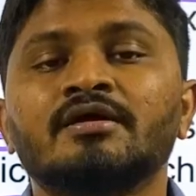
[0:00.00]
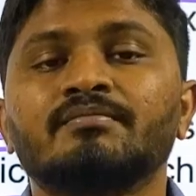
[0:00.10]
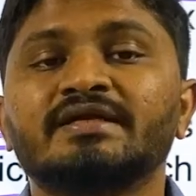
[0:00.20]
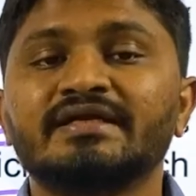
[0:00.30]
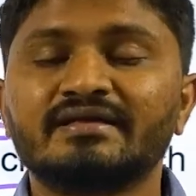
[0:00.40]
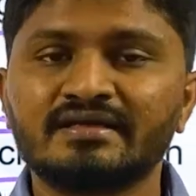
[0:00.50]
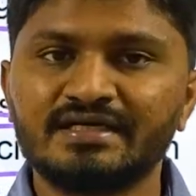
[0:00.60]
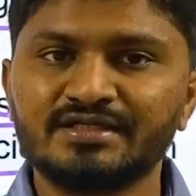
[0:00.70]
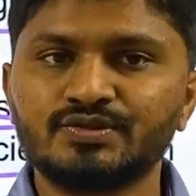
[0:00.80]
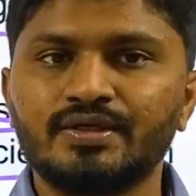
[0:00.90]
but in turn
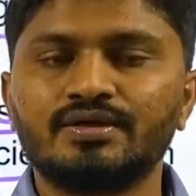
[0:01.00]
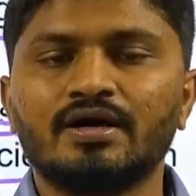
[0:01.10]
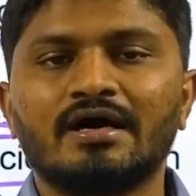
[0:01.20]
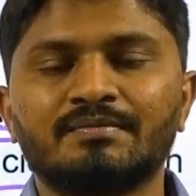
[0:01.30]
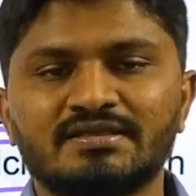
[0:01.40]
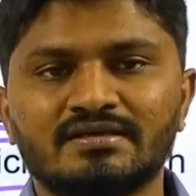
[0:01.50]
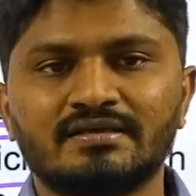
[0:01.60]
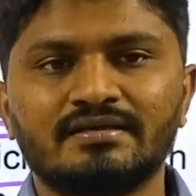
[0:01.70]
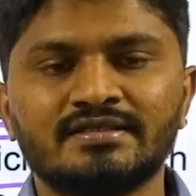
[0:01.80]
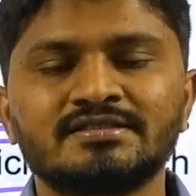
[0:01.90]
it is going to harm other
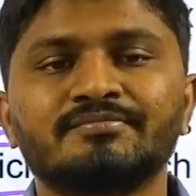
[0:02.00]
countries